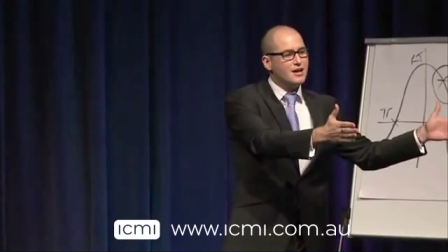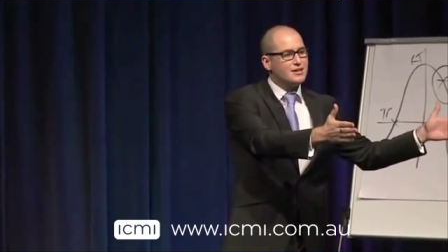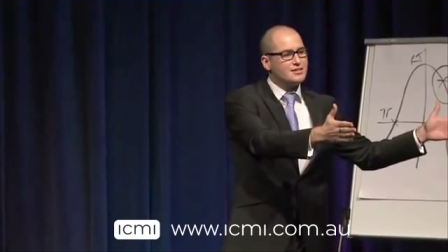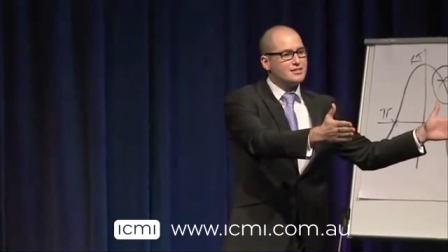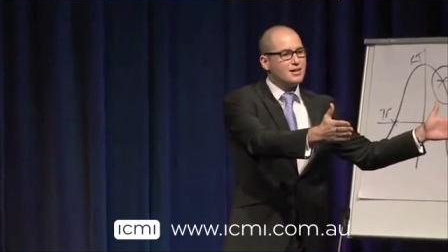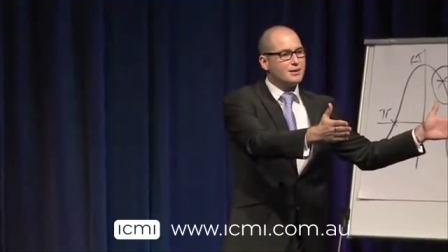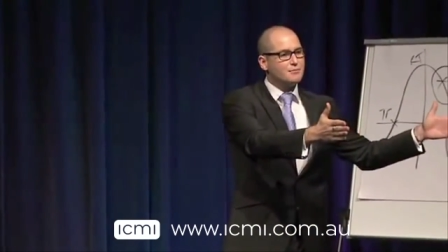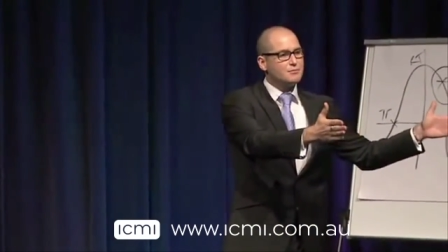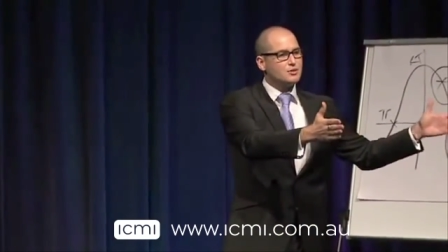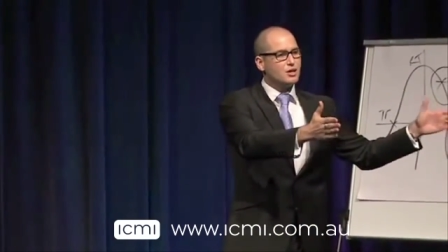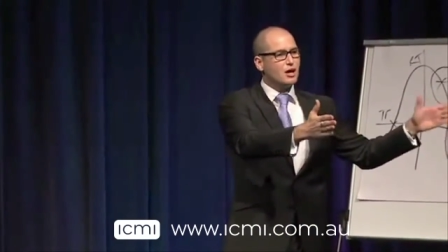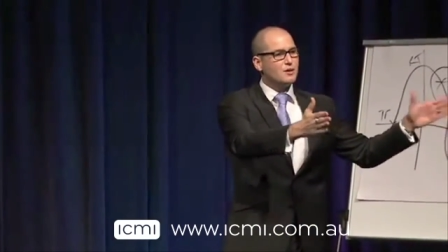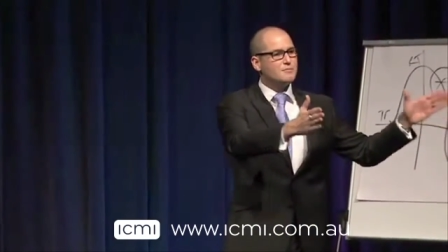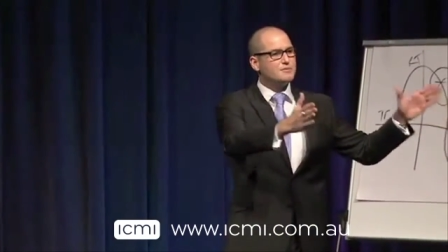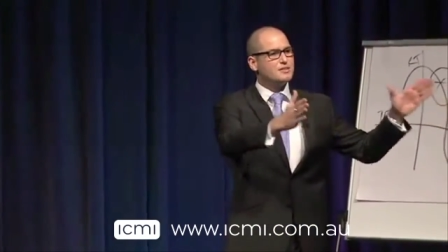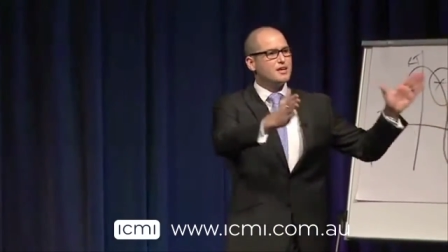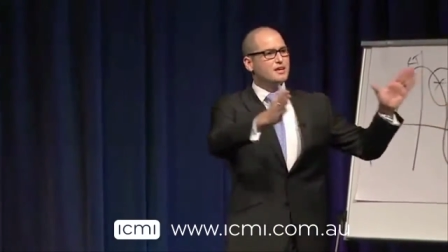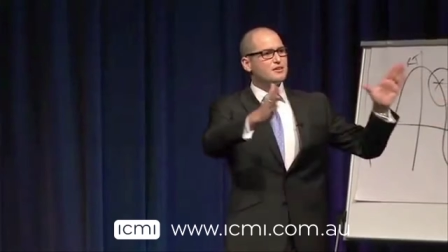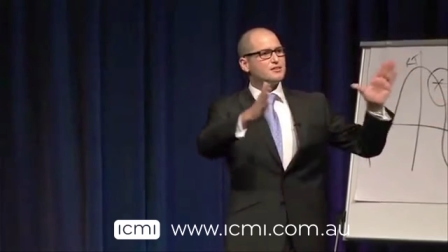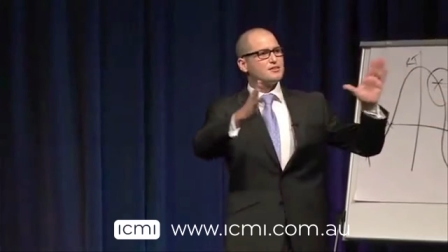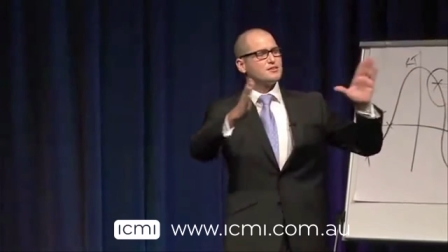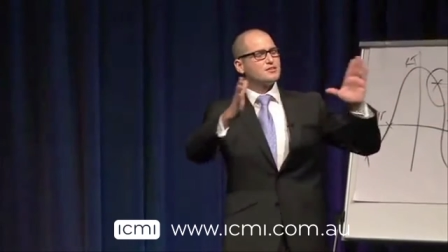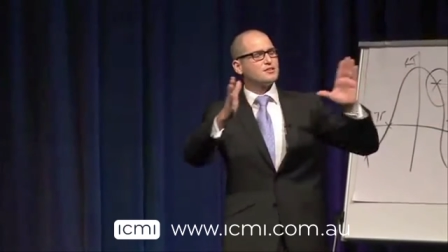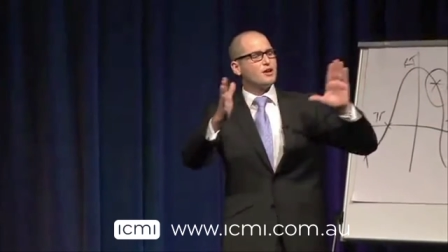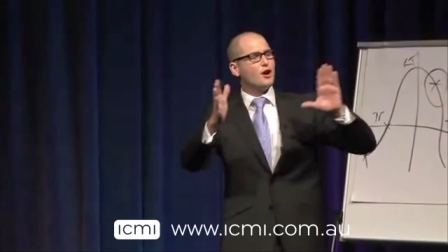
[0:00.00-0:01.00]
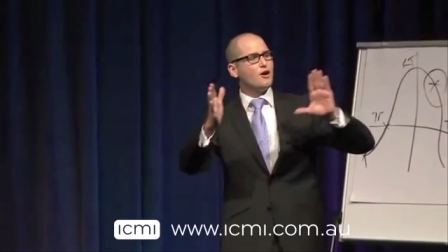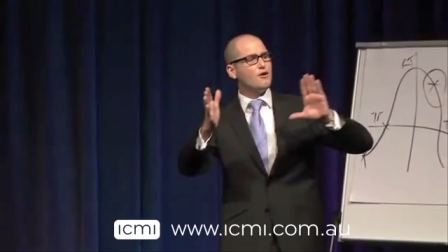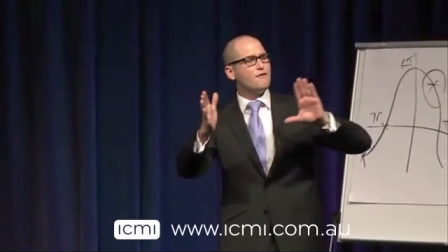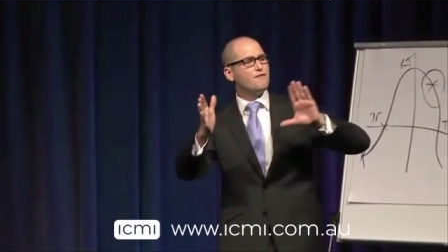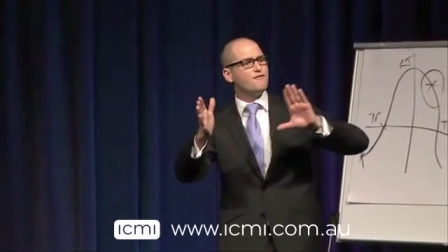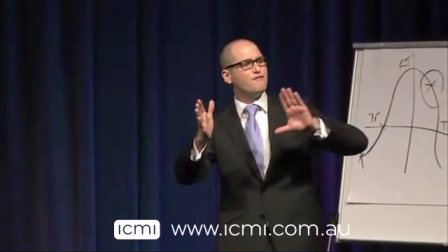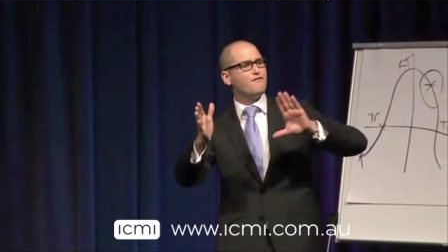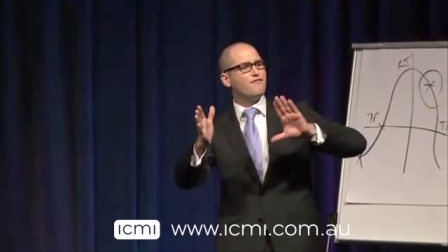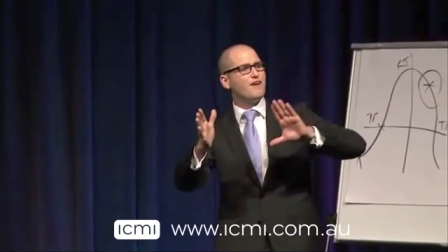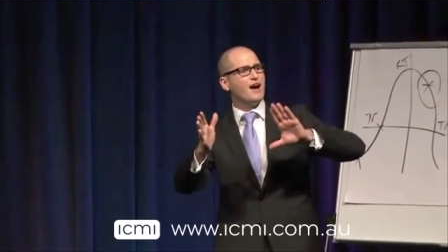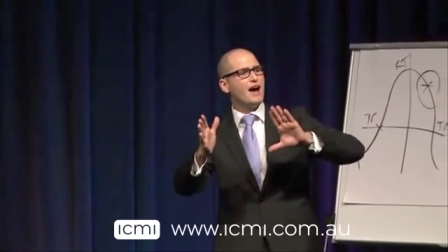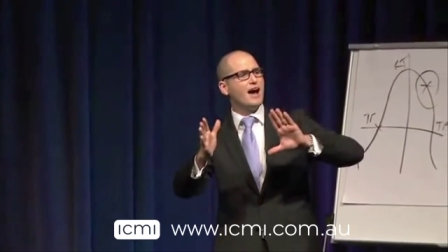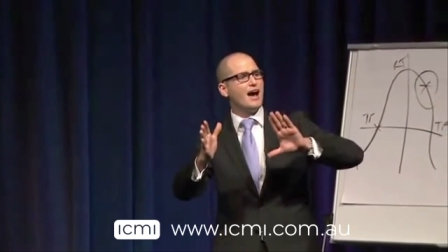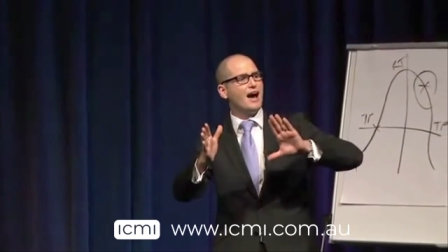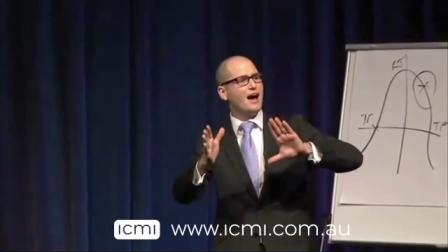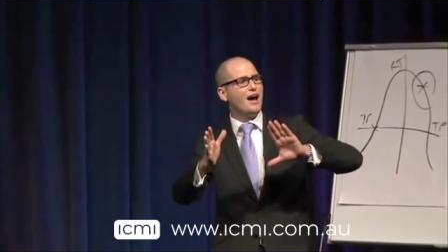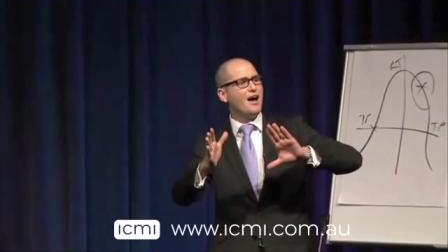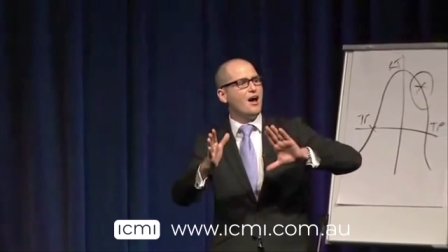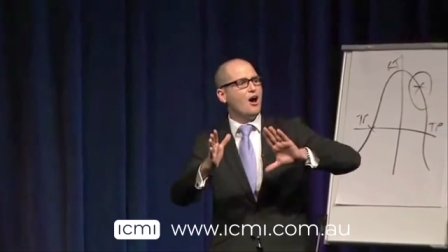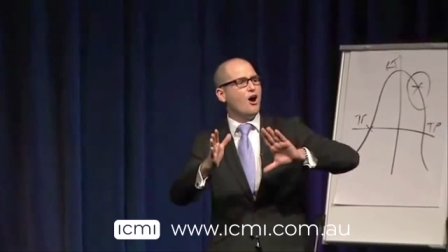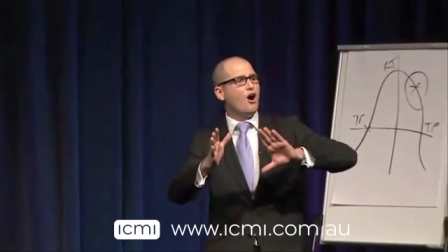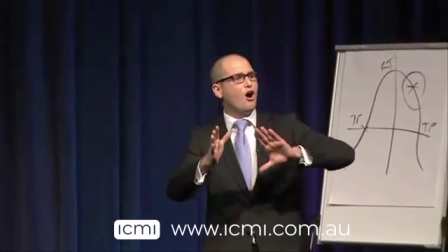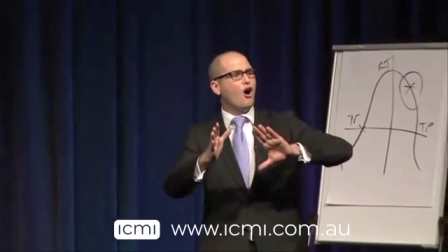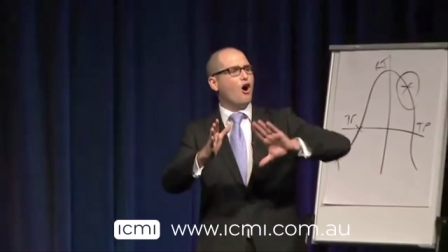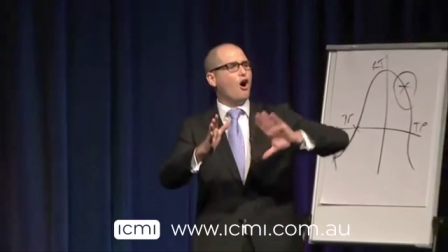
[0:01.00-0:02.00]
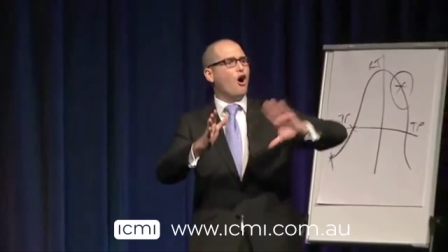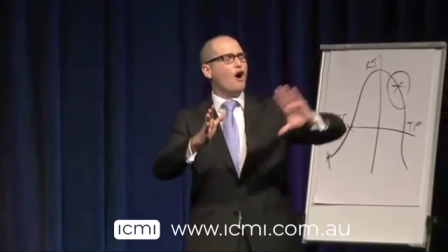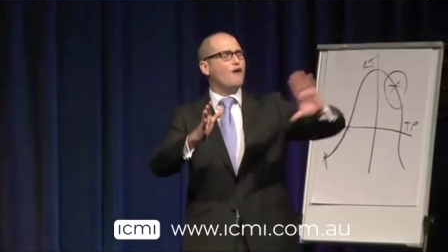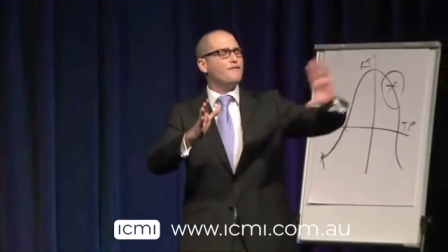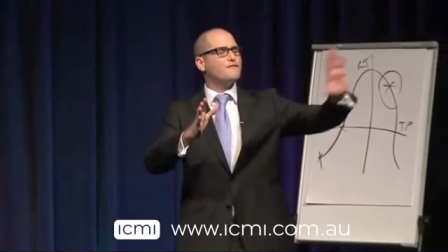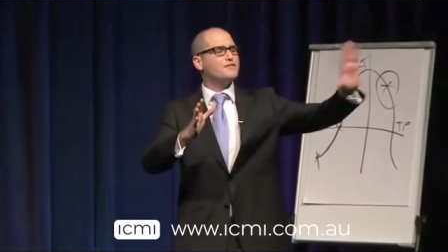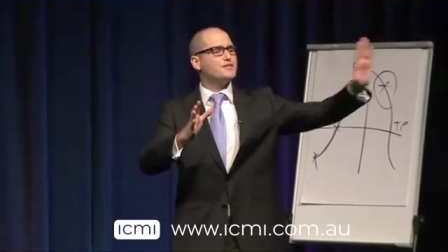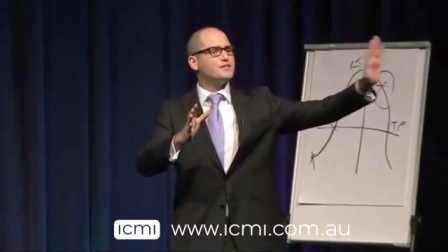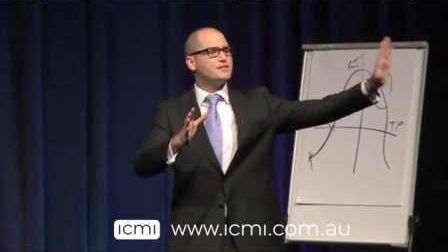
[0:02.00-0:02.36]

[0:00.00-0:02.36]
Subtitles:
Sometimes they're so far off